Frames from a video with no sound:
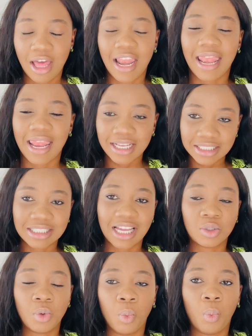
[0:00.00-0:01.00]
Let's
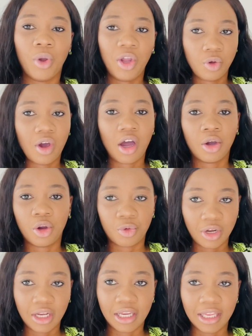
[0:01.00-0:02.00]
start with where you are
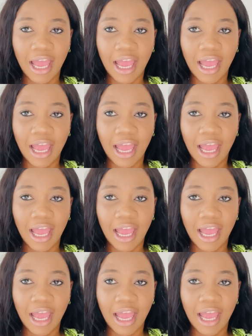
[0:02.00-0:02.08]
currently.